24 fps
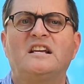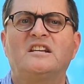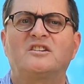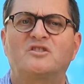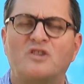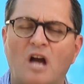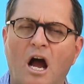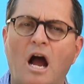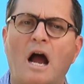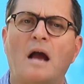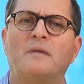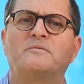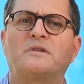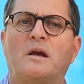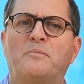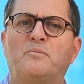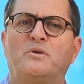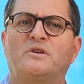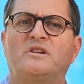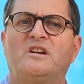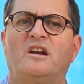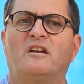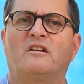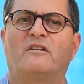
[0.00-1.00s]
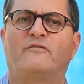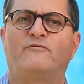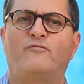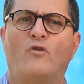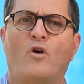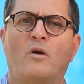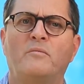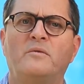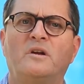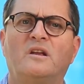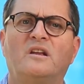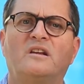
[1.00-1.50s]
In times, I put together a
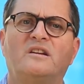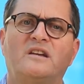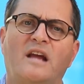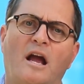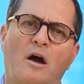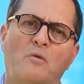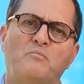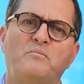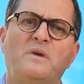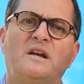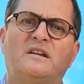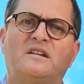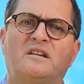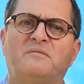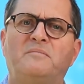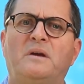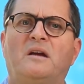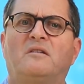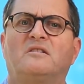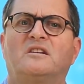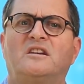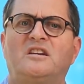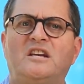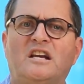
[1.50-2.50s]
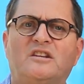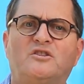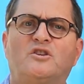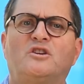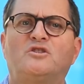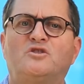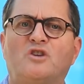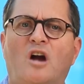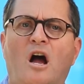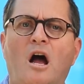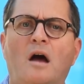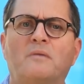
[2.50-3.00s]
formula to help me to be able to get the
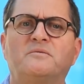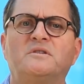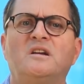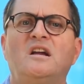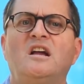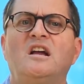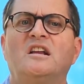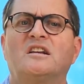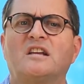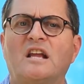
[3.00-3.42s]
jobs,